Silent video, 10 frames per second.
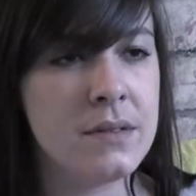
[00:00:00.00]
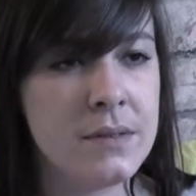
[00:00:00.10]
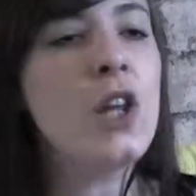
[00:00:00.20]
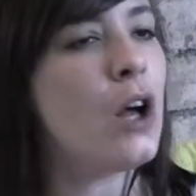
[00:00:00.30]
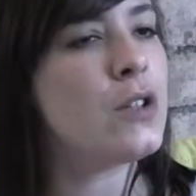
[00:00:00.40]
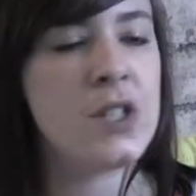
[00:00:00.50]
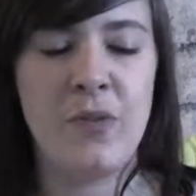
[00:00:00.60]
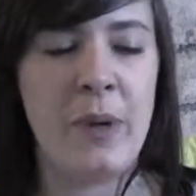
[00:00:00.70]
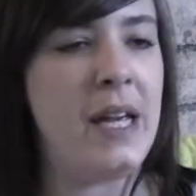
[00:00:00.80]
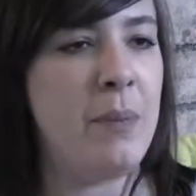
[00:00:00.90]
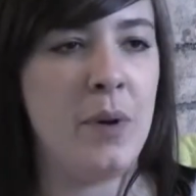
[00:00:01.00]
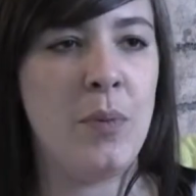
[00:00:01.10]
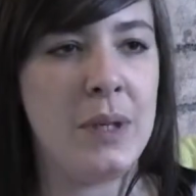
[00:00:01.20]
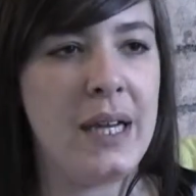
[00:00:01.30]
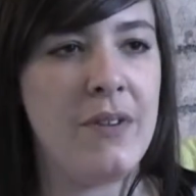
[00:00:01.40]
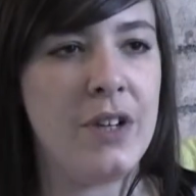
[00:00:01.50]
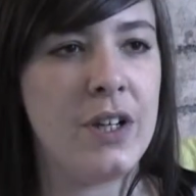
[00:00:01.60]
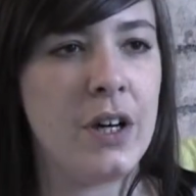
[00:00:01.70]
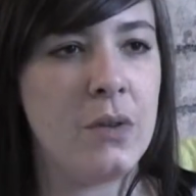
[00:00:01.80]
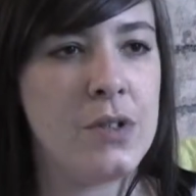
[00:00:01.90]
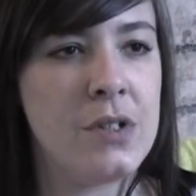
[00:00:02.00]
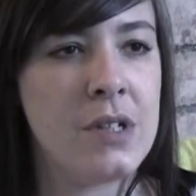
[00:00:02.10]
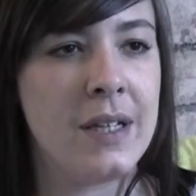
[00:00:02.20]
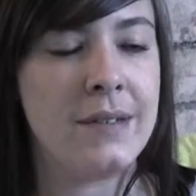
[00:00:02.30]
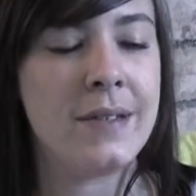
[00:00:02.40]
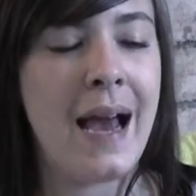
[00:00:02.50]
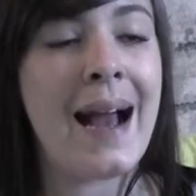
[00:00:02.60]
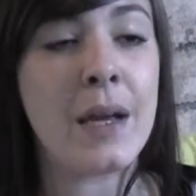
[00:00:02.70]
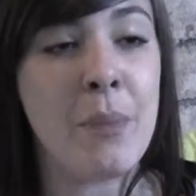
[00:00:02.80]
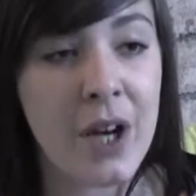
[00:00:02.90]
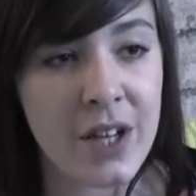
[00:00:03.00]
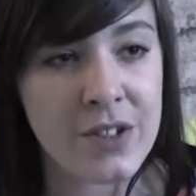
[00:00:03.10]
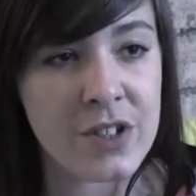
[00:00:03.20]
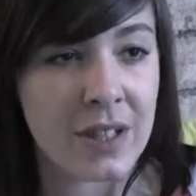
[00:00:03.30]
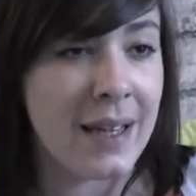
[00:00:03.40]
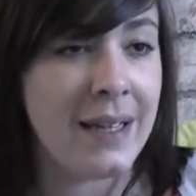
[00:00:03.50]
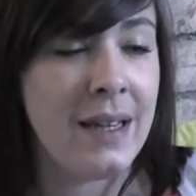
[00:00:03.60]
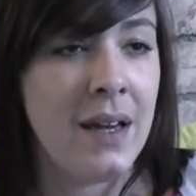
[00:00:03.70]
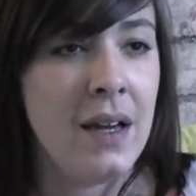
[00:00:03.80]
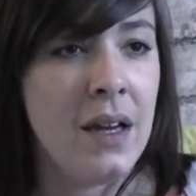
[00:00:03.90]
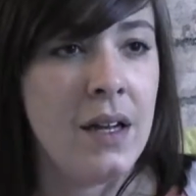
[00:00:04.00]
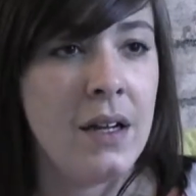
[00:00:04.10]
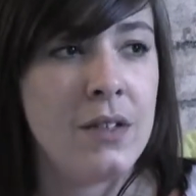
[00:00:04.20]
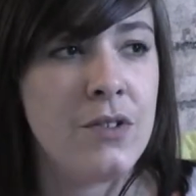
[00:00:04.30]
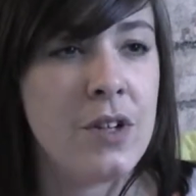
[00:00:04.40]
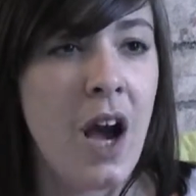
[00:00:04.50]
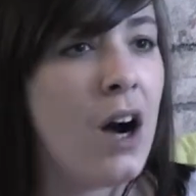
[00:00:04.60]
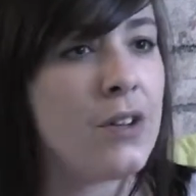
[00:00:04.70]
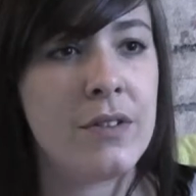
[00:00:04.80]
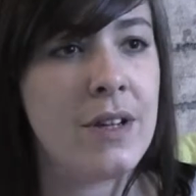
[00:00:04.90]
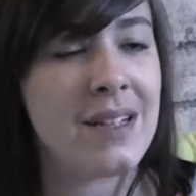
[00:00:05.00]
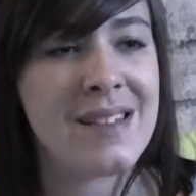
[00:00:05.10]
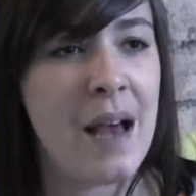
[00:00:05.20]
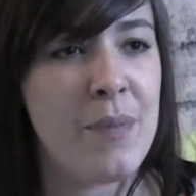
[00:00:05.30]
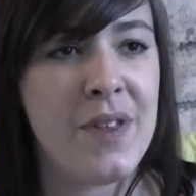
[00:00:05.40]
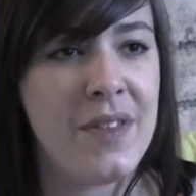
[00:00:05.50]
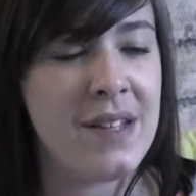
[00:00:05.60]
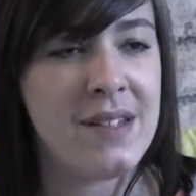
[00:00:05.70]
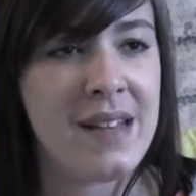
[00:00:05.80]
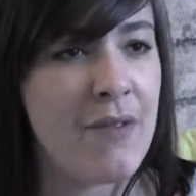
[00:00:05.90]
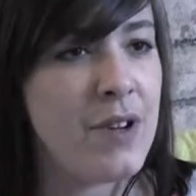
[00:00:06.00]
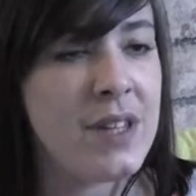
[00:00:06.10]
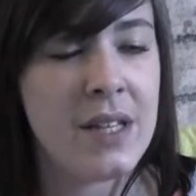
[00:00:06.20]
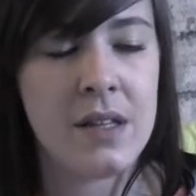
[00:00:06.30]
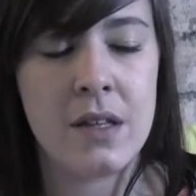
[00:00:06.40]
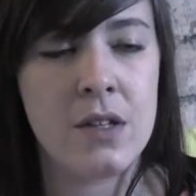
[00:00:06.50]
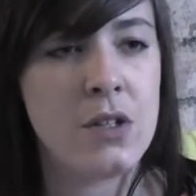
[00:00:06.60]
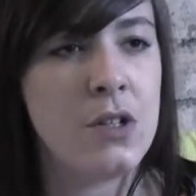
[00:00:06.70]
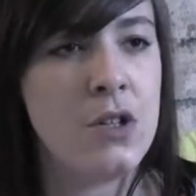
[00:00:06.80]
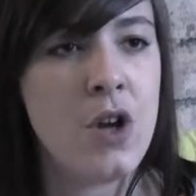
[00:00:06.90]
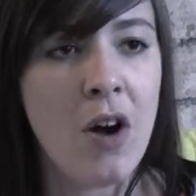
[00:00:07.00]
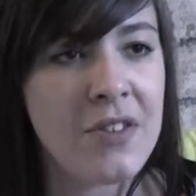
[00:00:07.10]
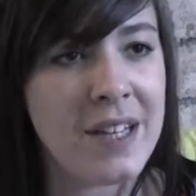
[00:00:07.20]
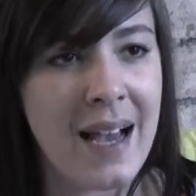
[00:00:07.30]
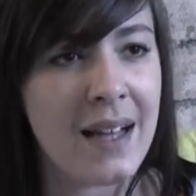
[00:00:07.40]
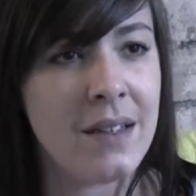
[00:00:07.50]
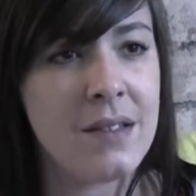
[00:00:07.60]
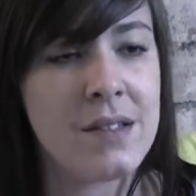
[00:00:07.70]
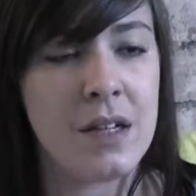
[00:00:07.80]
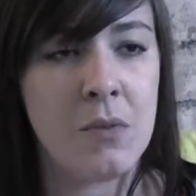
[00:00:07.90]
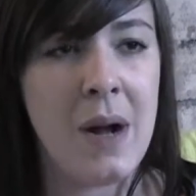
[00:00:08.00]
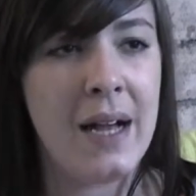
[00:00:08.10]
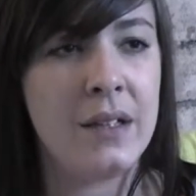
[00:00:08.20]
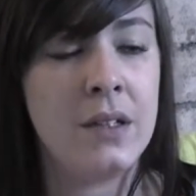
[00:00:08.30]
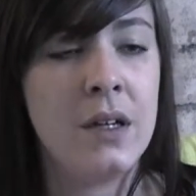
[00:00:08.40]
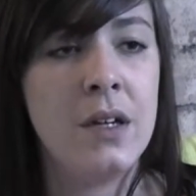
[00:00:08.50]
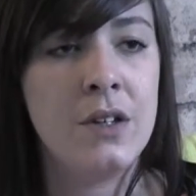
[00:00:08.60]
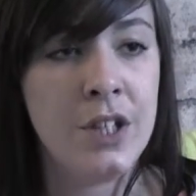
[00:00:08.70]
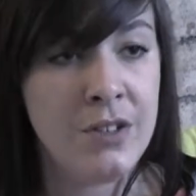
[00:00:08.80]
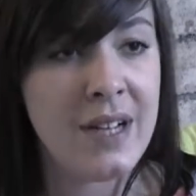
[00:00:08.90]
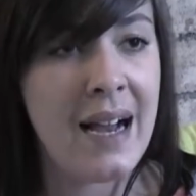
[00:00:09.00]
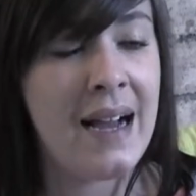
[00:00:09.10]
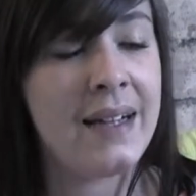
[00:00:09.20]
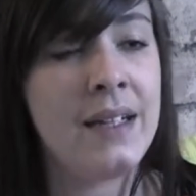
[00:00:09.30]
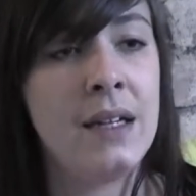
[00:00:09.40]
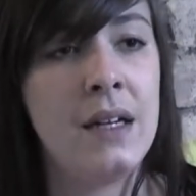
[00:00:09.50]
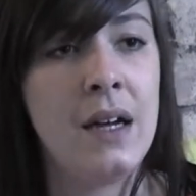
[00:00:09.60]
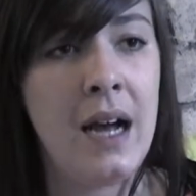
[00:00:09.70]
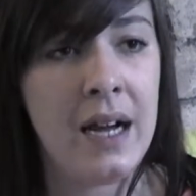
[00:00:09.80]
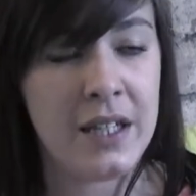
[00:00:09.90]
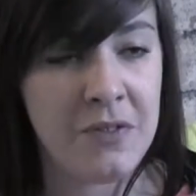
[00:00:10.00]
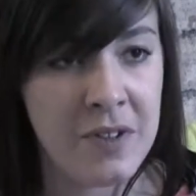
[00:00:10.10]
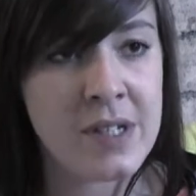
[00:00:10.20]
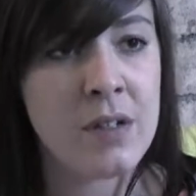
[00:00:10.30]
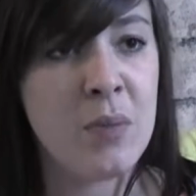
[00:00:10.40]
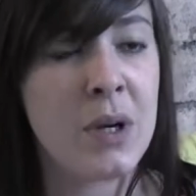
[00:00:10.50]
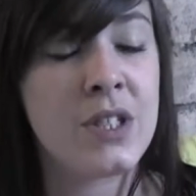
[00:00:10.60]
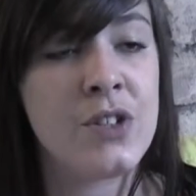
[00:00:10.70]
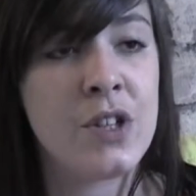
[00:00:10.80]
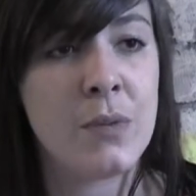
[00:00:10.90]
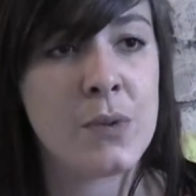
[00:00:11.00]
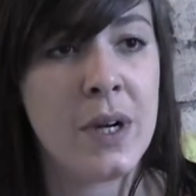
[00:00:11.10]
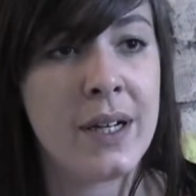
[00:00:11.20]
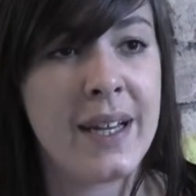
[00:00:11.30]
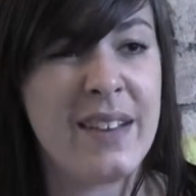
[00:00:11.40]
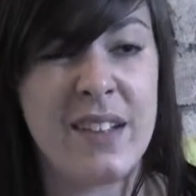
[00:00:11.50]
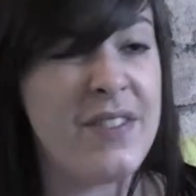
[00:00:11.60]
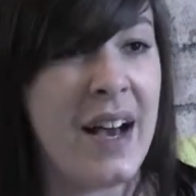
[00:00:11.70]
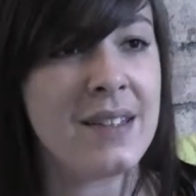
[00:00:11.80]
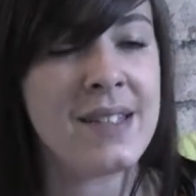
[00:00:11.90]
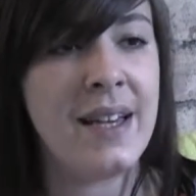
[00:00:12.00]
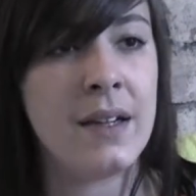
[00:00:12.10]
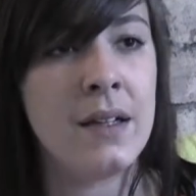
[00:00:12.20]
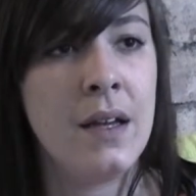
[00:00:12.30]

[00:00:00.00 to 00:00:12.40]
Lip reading: Lots of people believe in ghosts, and I personally can't accept that this is everything, that there's nothing else, that when you die and your physical body stops working, that's it.